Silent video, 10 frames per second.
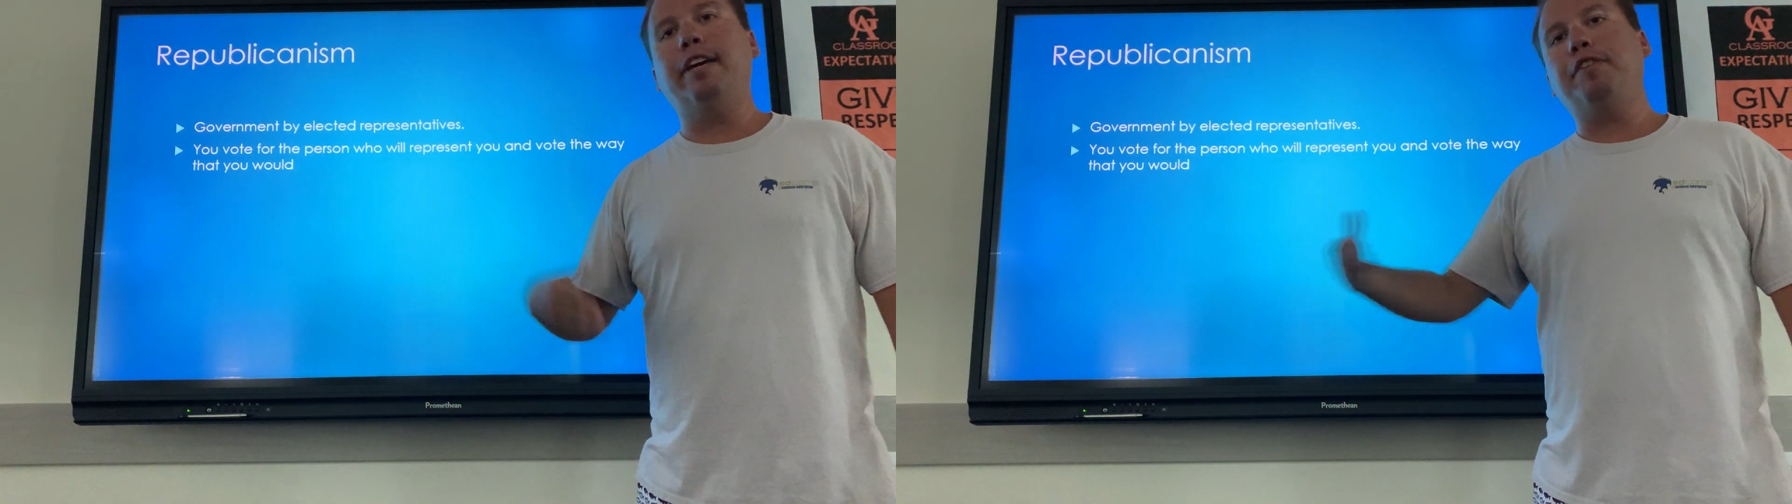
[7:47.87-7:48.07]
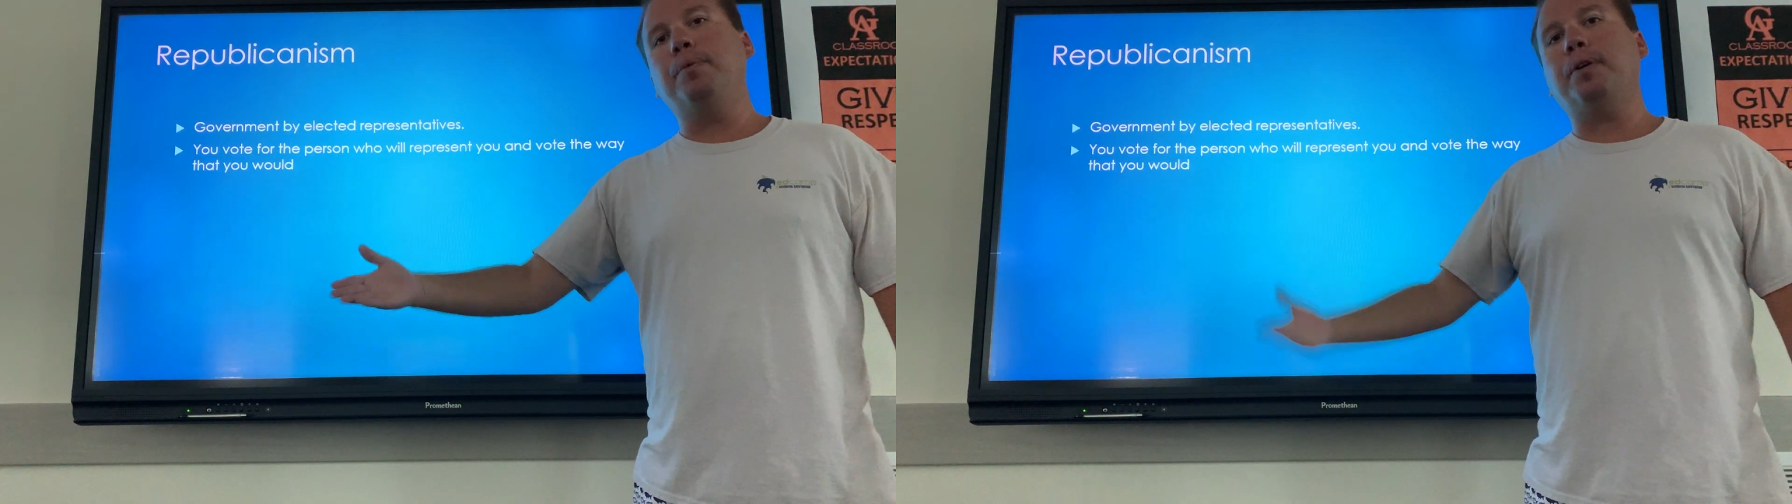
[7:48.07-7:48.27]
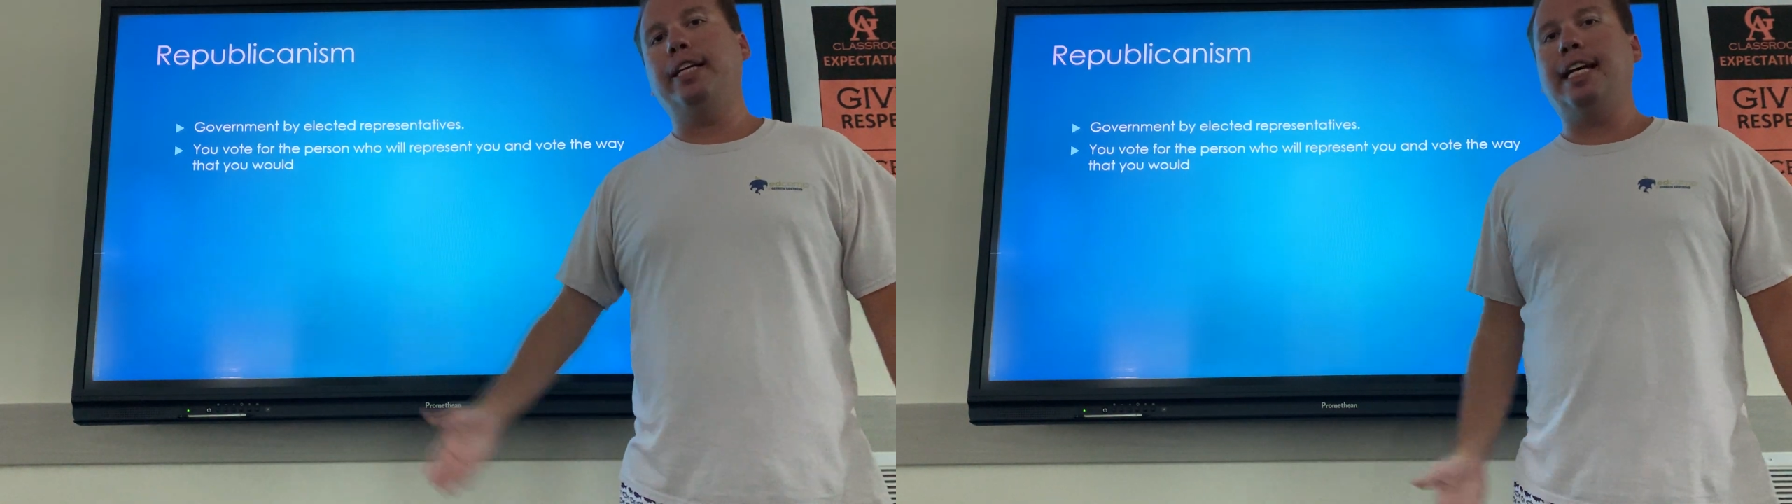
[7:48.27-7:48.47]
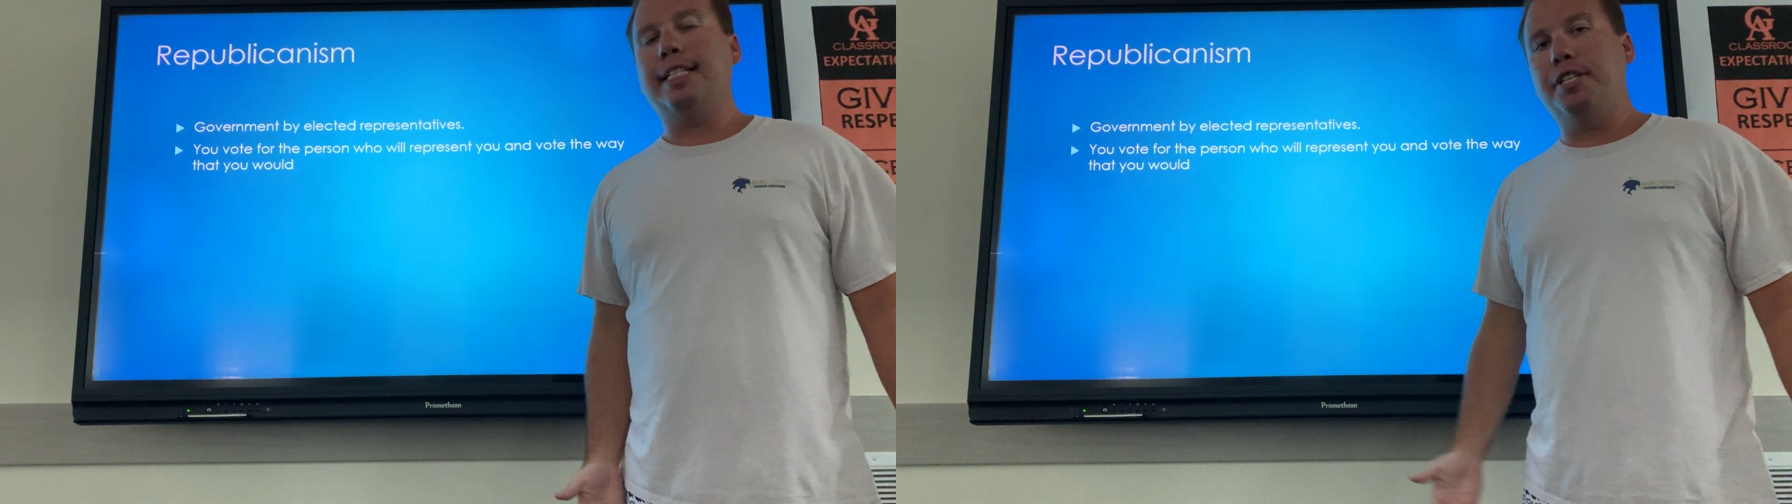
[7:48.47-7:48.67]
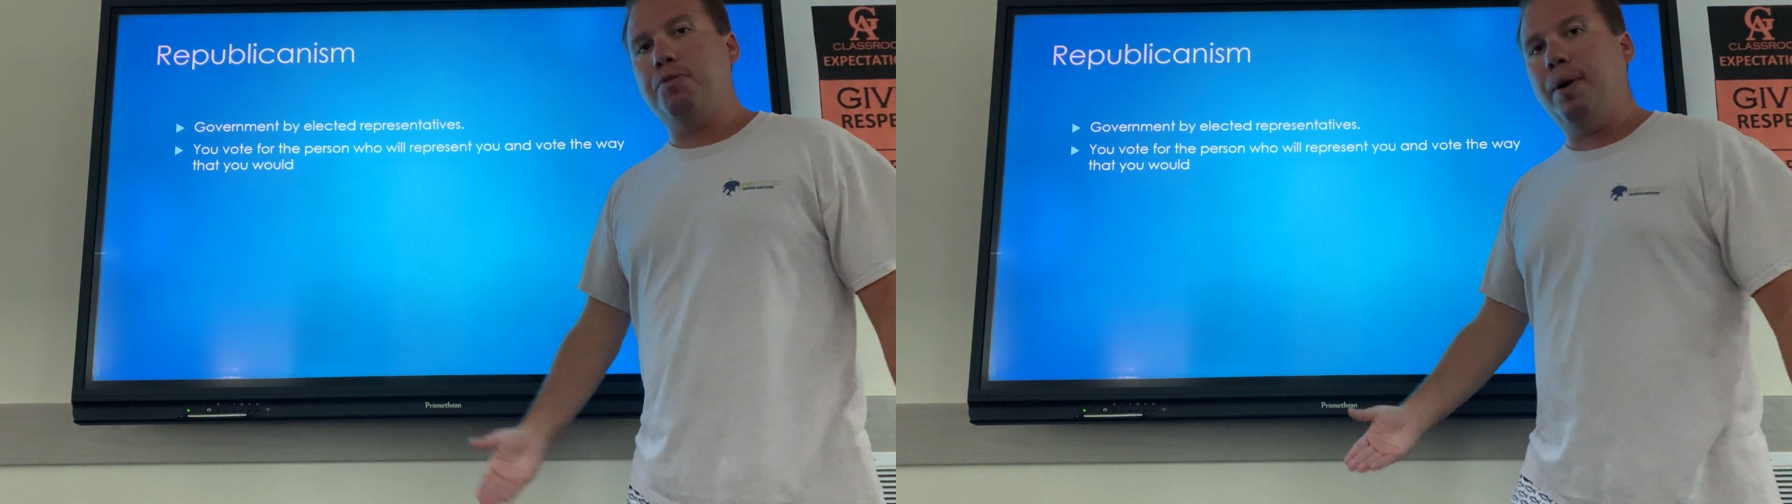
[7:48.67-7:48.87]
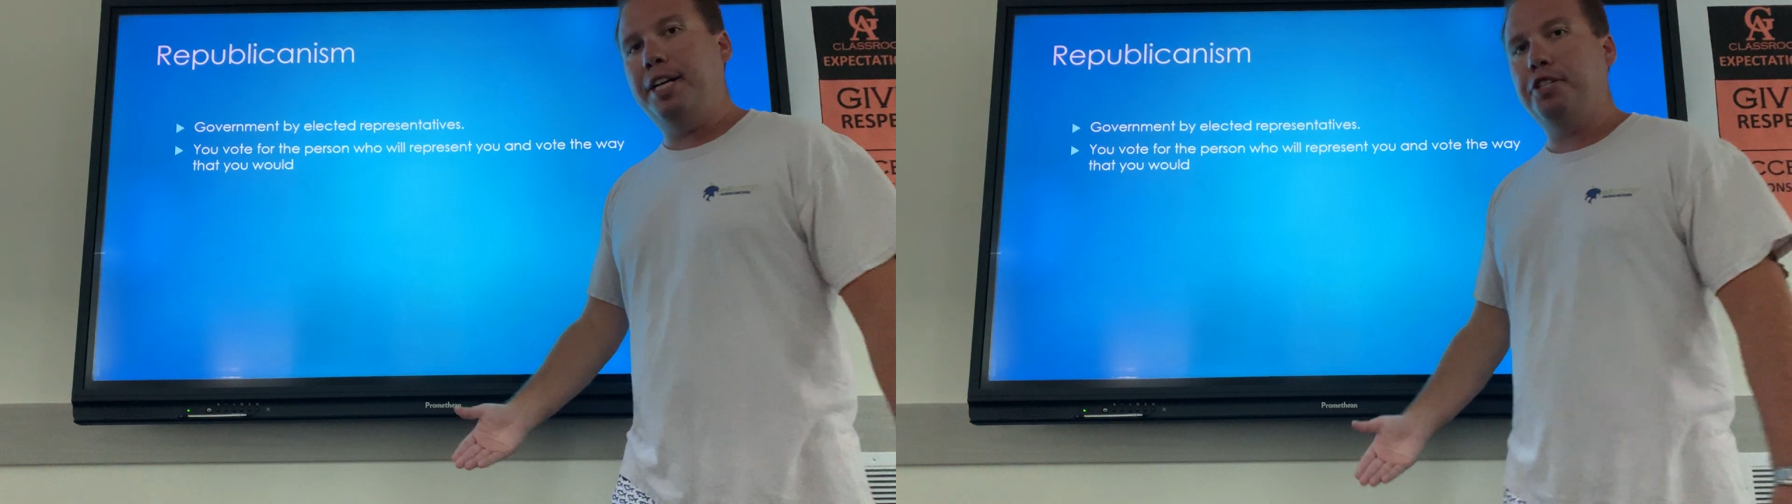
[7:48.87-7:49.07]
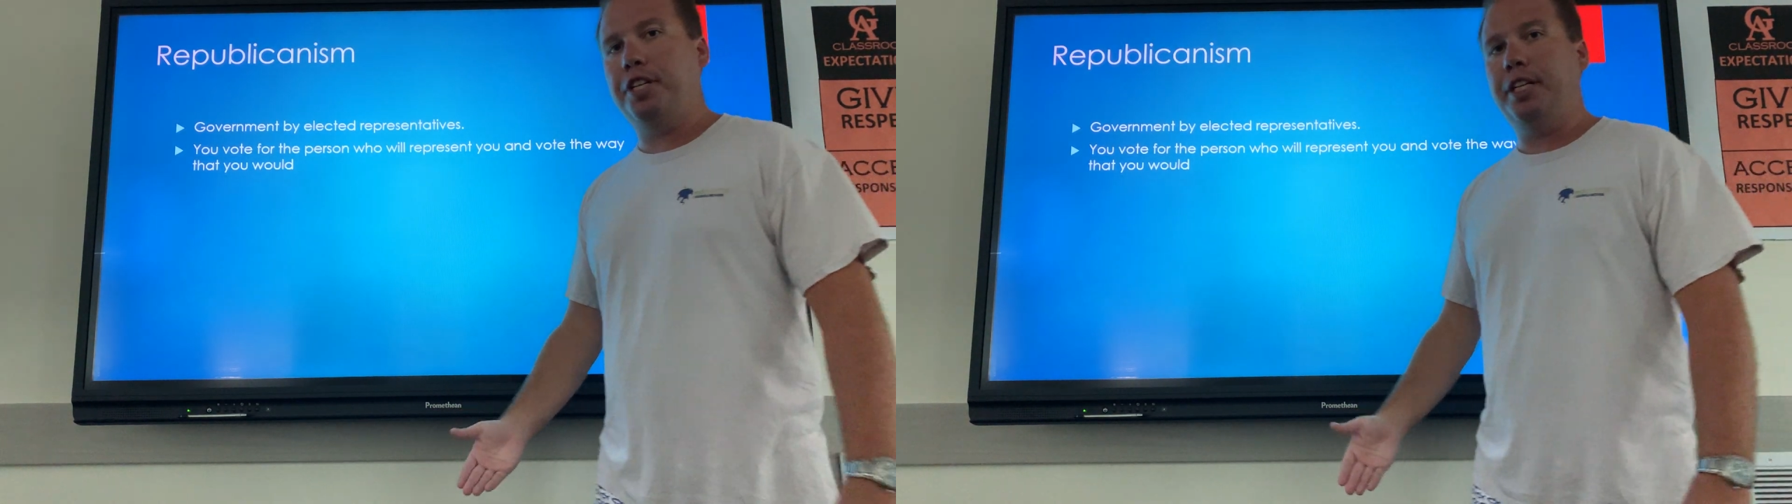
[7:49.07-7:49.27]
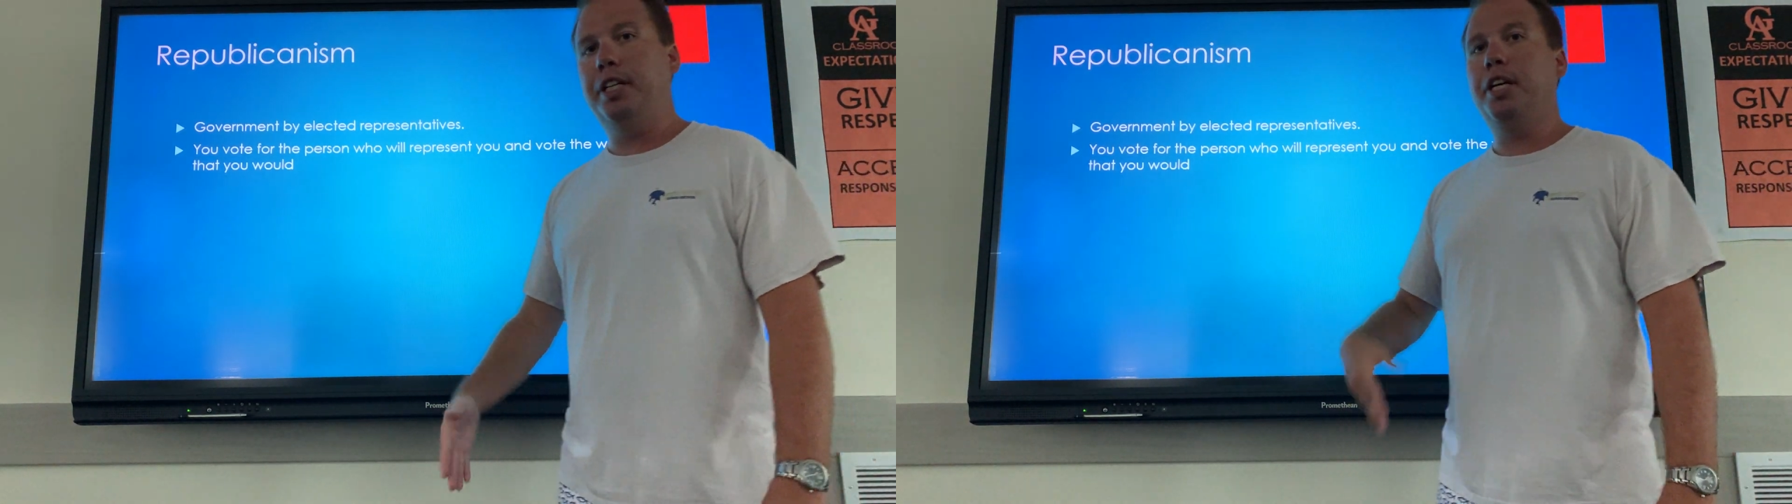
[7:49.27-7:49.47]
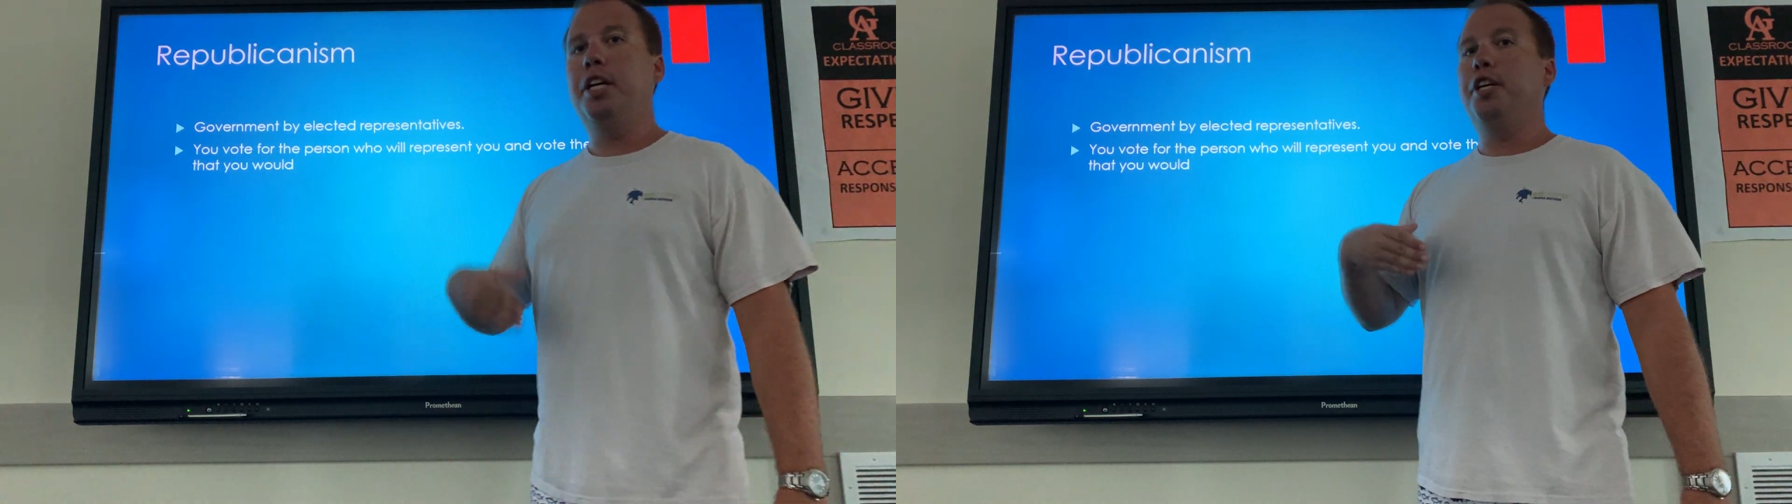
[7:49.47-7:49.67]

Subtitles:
if you were in that situation